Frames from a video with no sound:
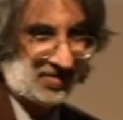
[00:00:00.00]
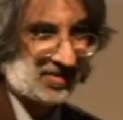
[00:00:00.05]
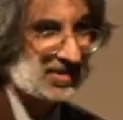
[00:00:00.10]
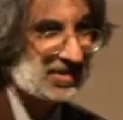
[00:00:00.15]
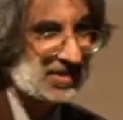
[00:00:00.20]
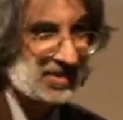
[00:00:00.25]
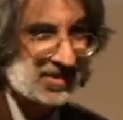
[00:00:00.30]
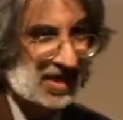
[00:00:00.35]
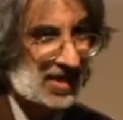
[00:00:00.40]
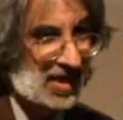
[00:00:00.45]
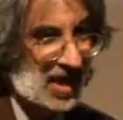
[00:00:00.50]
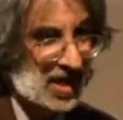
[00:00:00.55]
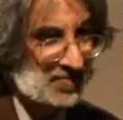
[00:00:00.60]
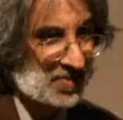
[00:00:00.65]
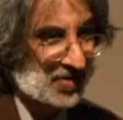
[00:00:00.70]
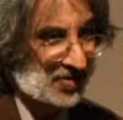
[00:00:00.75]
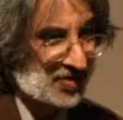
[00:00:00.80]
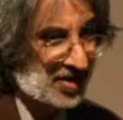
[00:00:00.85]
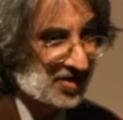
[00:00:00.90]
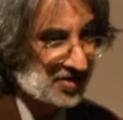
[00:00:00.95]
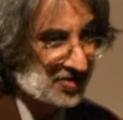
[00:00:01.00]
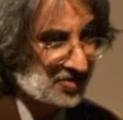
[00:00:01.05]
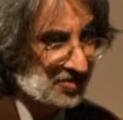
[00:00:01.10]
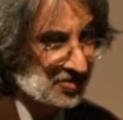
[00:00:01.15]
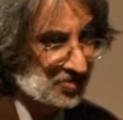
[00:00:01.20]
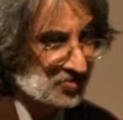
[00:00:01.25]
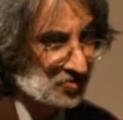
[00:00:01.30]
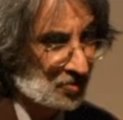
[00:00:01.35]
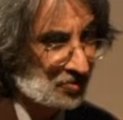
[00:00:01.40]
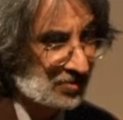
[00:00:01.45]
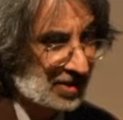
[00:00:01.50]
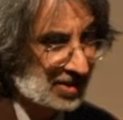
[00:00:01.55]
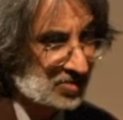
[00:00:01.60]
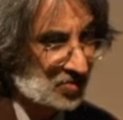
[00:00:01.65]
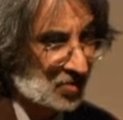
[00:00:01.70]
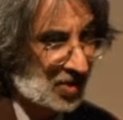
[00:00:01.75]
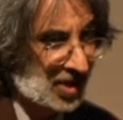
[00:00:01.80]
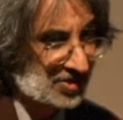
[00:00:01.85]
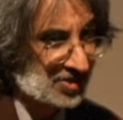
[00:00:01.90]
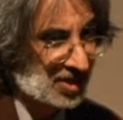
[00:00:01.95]
This is not a hypothetical, this
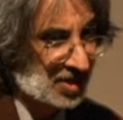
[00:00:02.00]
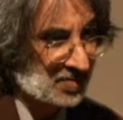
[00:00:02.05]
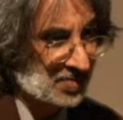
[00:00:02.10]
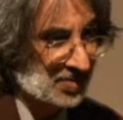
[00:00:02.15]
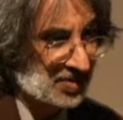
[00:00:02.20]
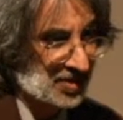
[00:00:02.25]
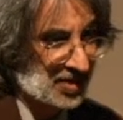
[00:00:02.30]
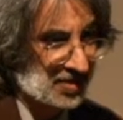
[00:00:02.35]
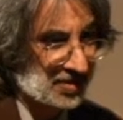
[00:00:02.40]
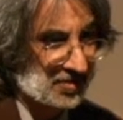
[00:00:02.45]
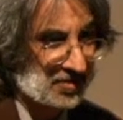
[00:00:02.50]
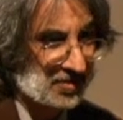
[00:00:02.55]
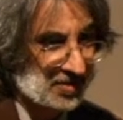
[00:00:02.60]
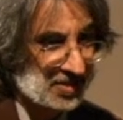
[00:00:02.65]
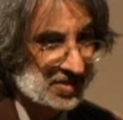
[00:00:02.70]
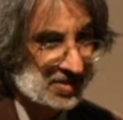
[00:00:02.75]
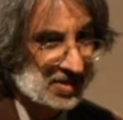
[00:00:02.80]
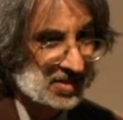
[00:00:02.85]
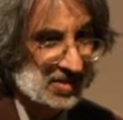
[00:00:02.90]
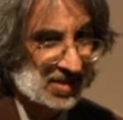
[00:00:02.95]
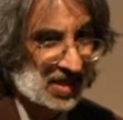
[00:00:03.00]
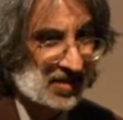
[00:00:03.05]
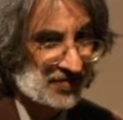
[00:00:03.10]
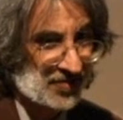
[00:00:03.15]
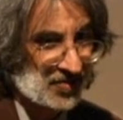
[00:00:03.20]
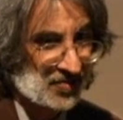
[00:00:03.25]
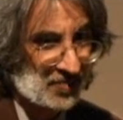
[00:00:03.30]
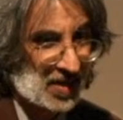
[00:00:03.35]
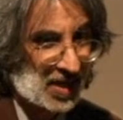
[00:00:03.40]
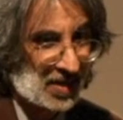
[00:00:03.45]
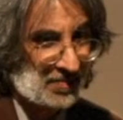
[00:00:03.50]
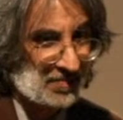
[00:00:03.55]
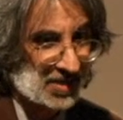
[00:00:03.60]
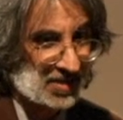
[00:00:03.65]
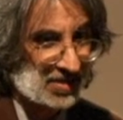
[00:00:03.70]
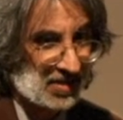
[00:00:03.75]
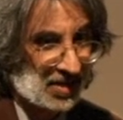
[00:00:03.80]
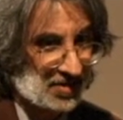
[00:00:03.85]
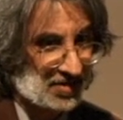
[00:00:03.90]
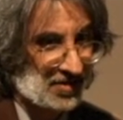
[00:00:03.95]
Rolex watch hypothetical. This is Governor Bob
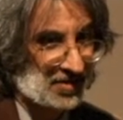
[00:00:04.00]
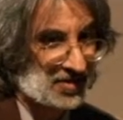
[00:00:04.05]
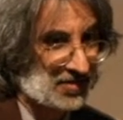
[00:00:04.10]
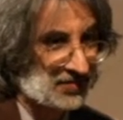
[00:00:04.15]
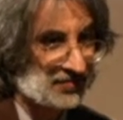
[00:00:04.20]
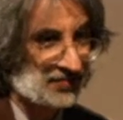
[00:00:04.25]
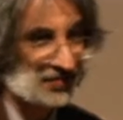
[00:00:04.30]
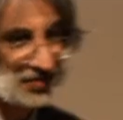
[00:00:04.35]
McDonnell in